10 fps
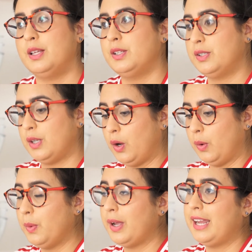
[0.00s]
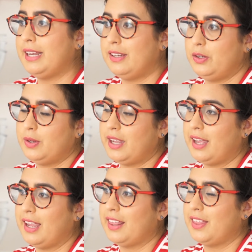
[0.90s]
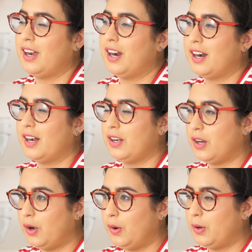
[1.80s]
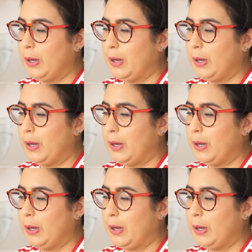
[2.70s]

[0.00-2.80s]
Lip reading: So in the UK there are no